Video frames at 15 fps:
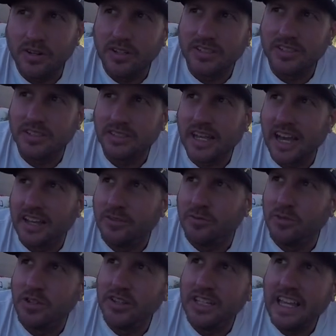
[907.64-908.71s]
has gotten
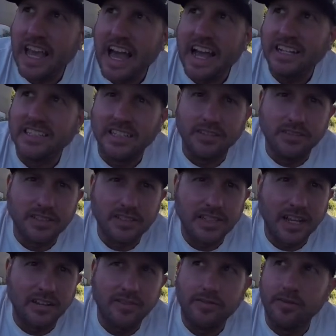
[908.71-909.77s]
really active. It's
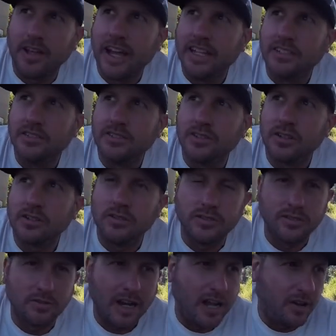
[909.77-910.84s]
kind of flying
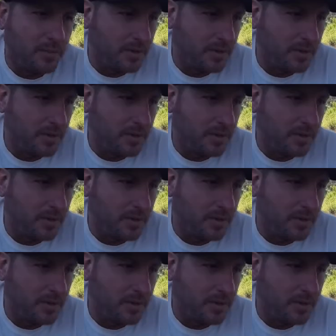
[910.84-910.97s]
circles around